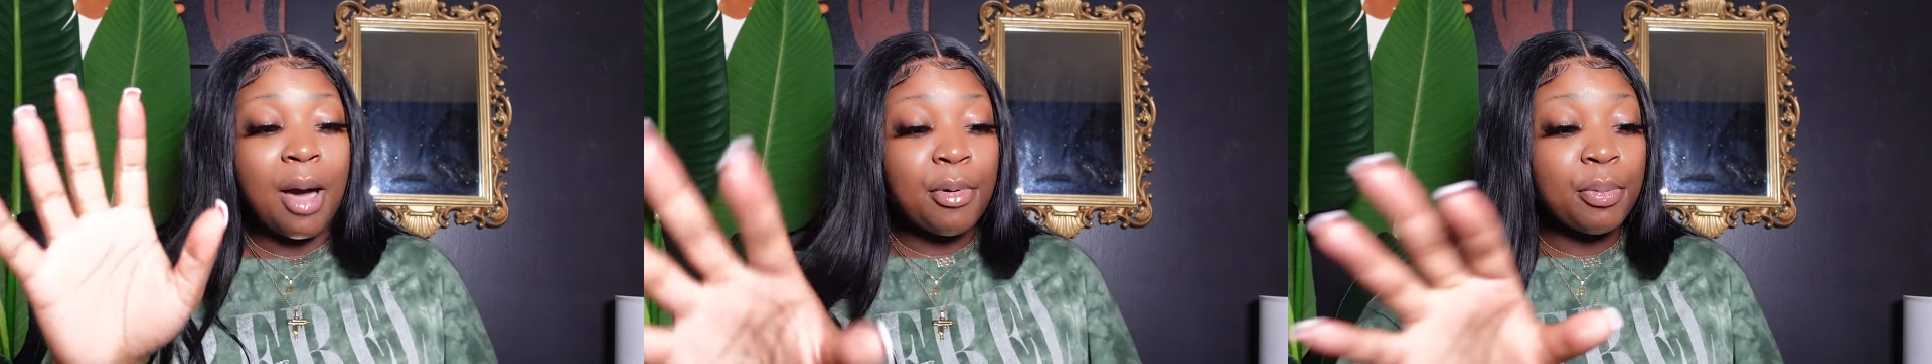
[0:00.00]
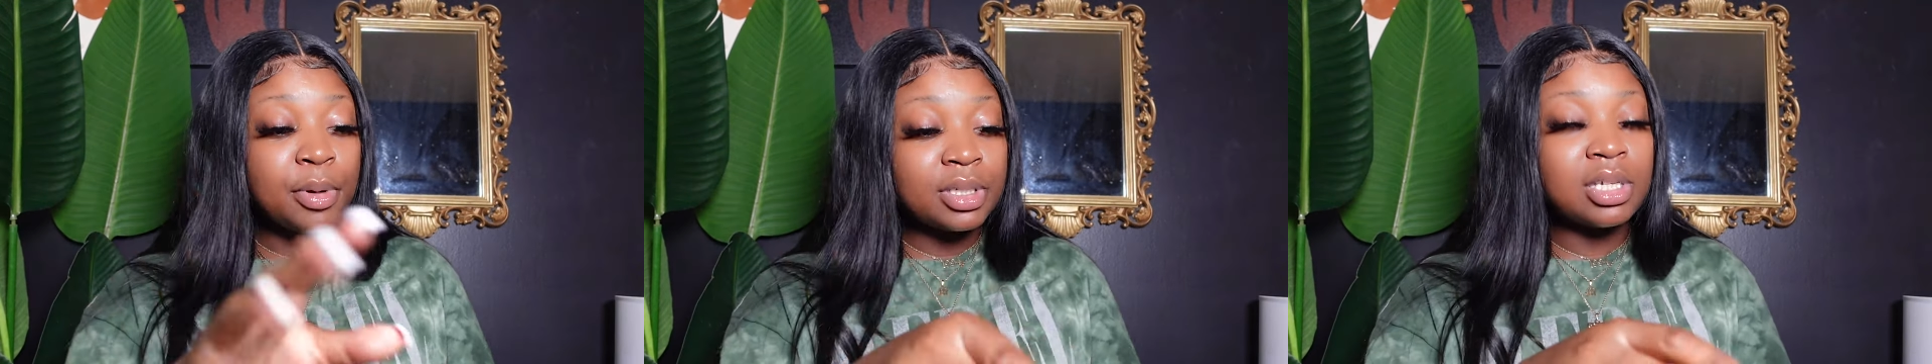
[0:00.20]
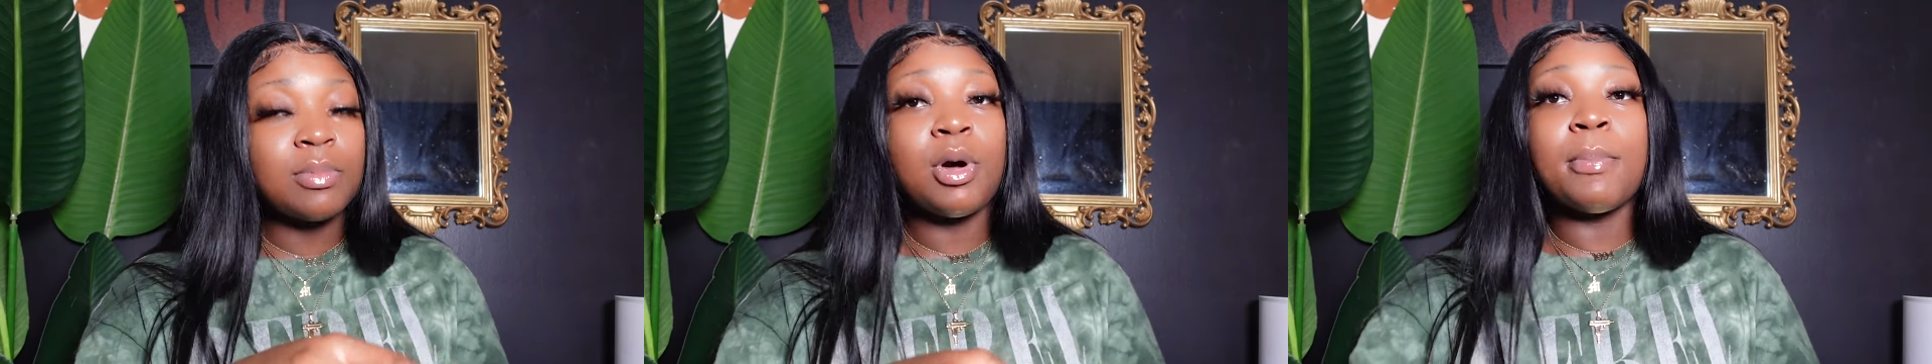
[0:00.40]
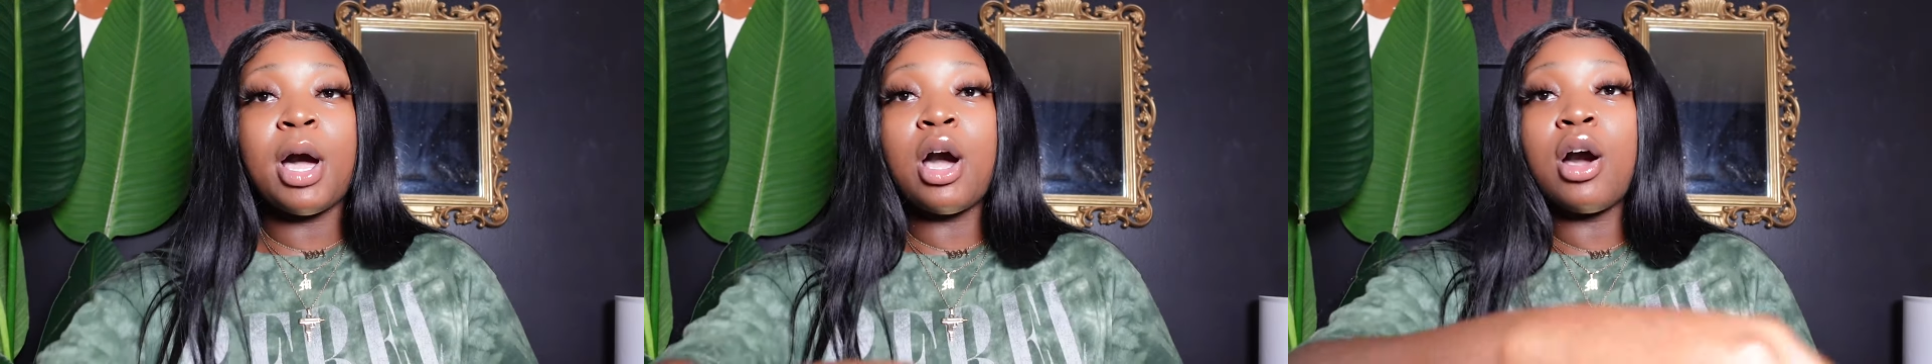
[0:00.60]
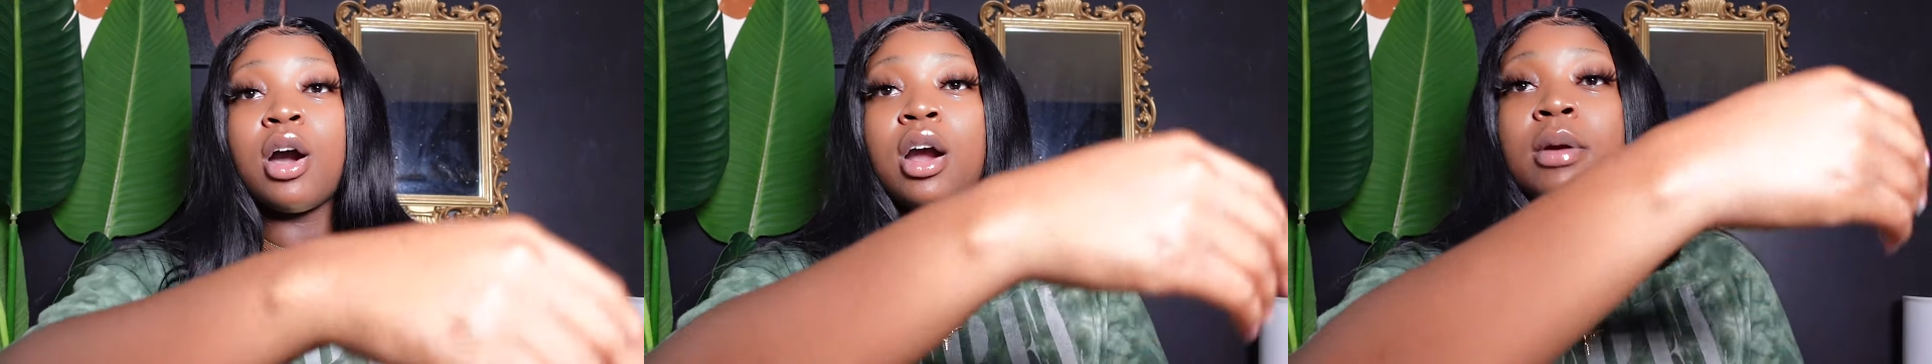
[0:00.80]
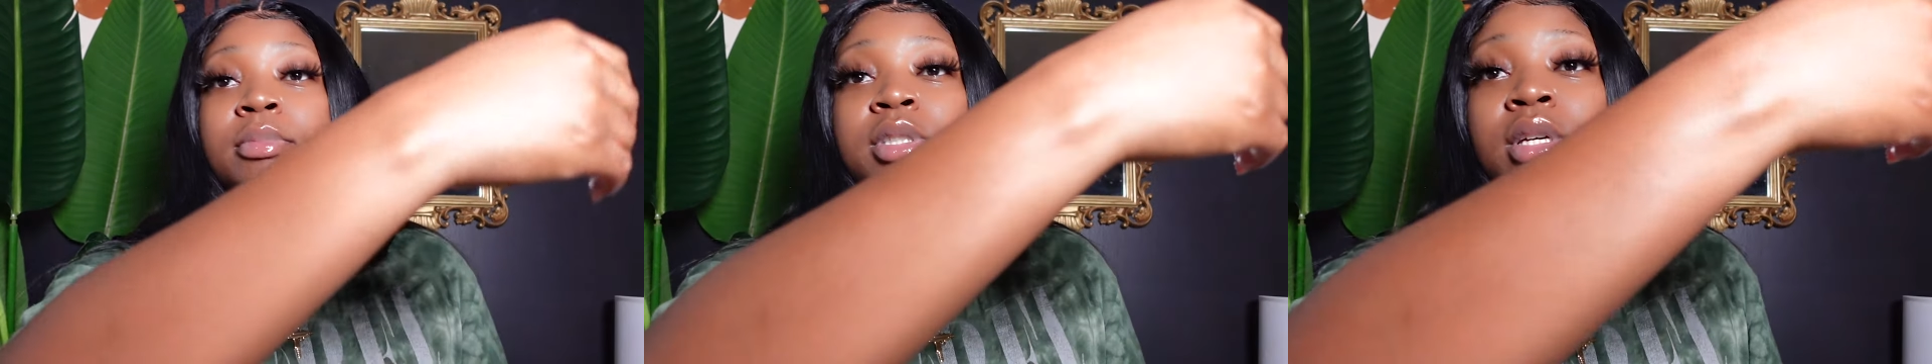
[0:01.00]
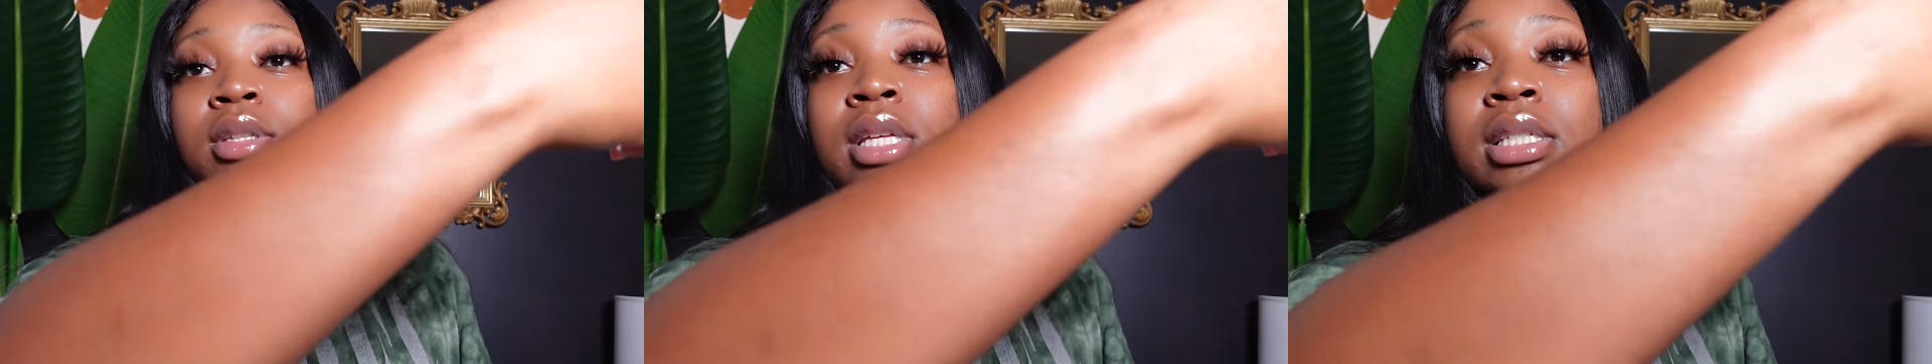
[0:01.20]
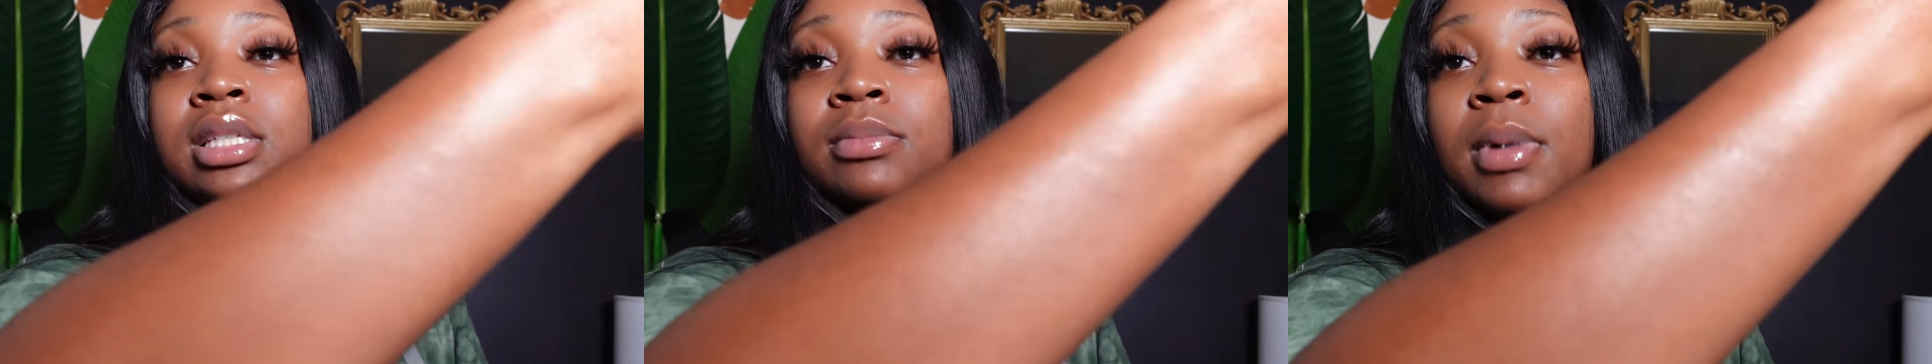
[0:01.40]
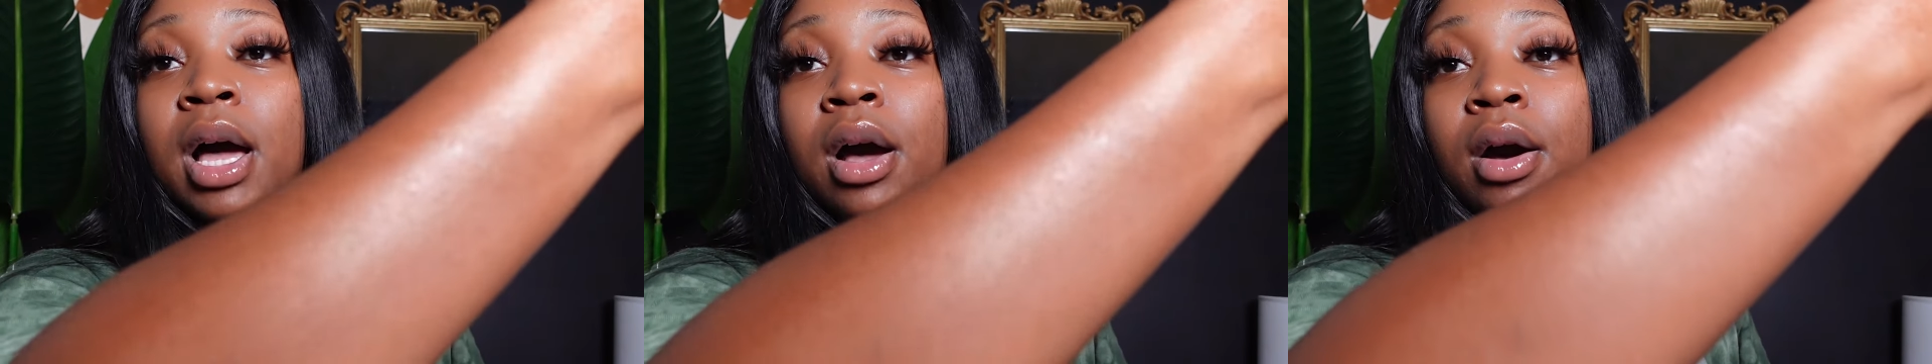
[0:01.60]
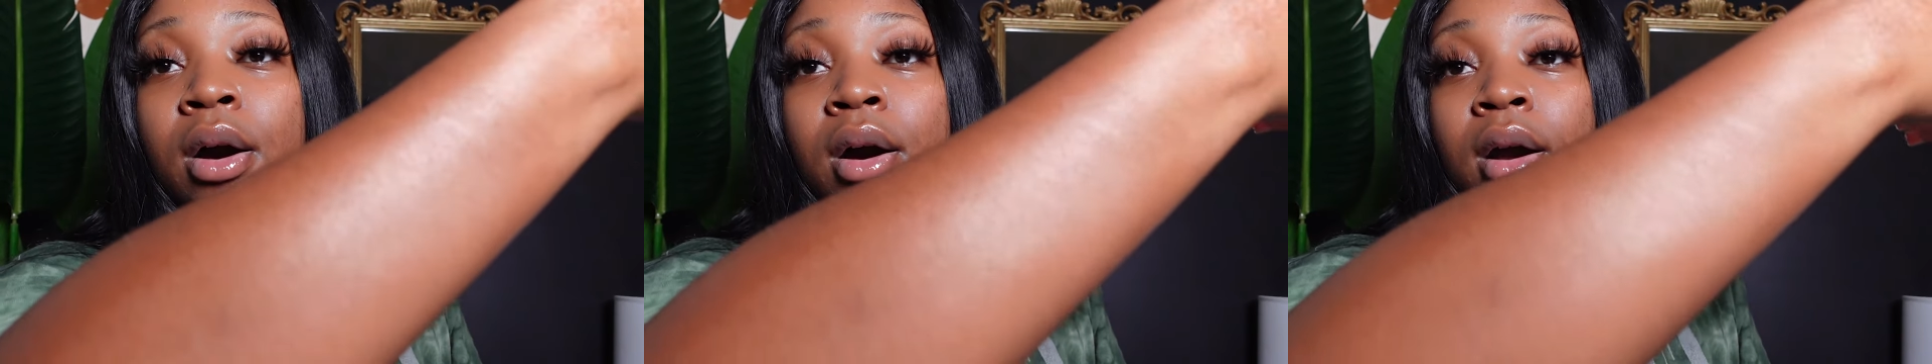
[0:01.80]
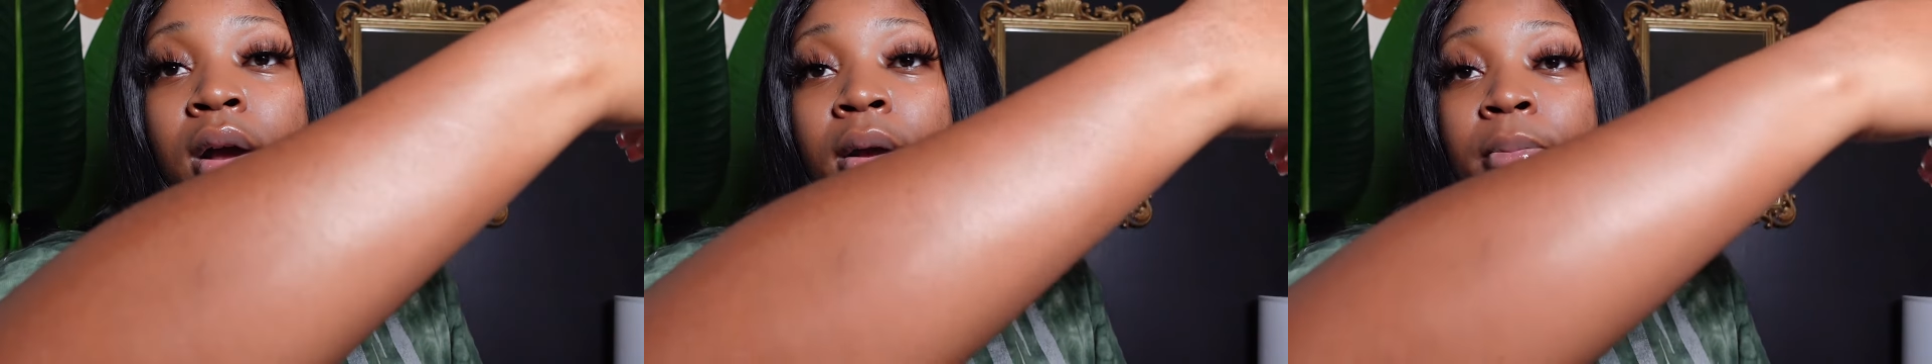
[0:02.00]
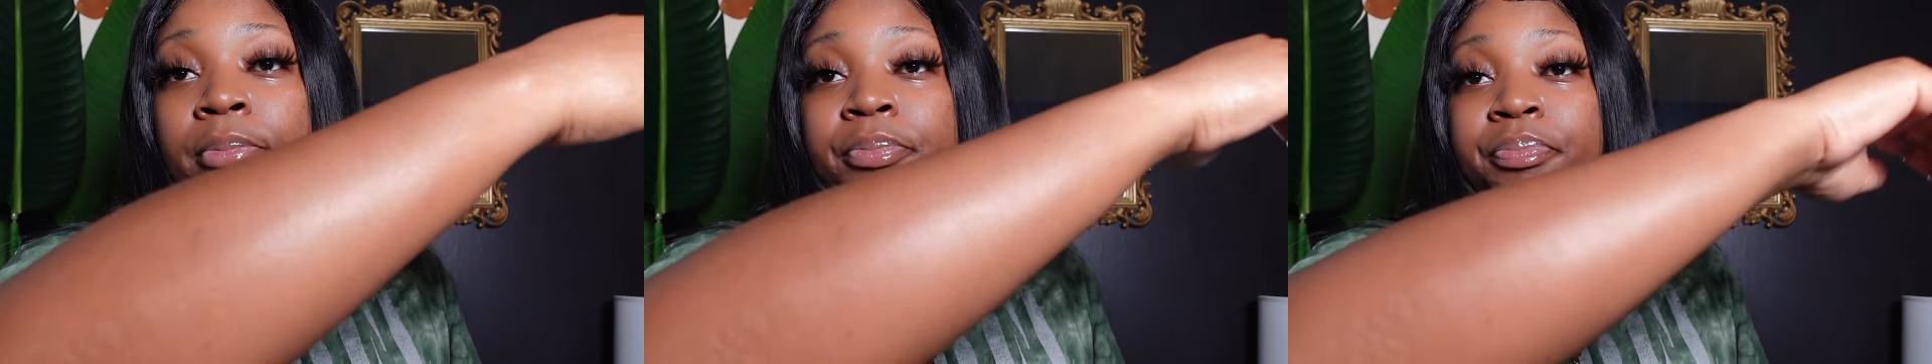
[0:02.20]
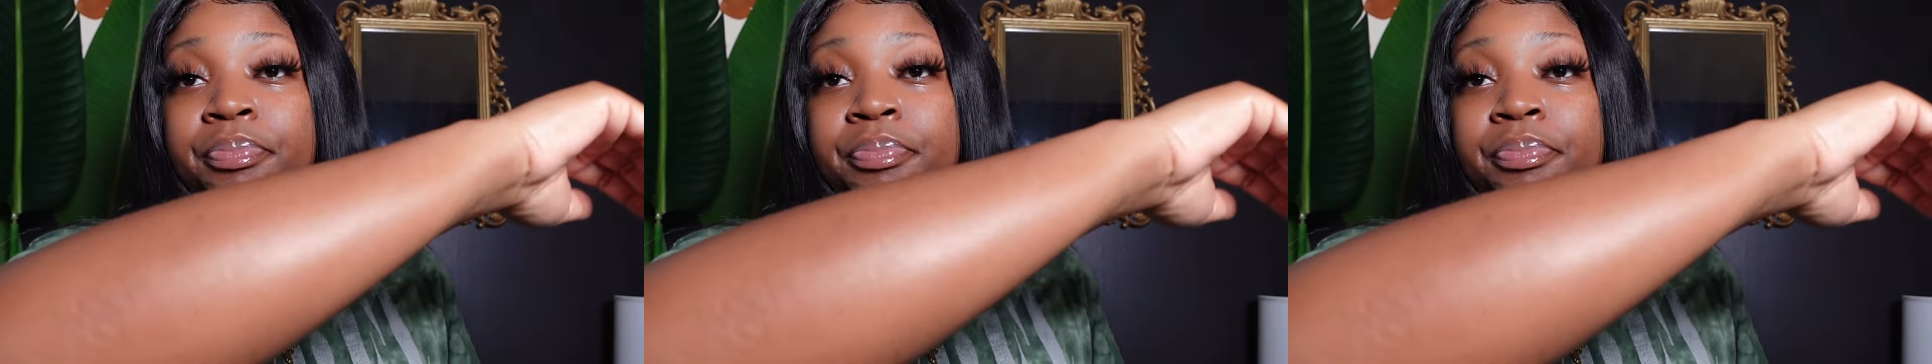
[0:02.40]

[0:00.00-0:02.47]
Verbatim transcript: gonna put some on my arm so this is my arm